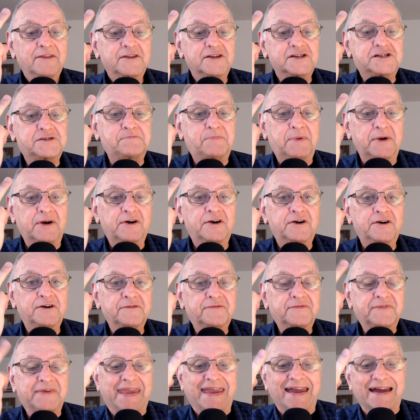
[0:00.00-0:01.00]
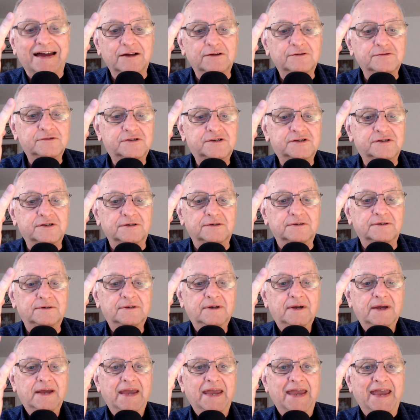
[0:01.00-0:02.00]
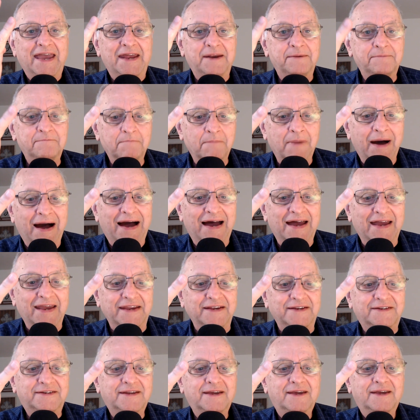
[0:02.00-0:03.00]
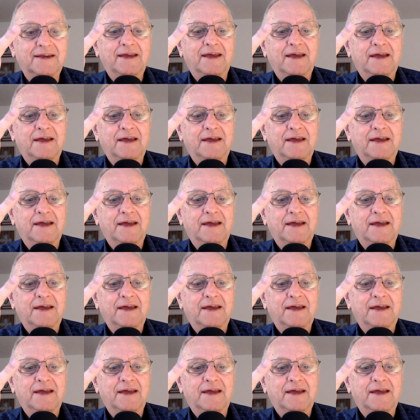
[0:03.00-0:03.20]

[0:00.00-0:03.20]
the Spirit of counsel and might,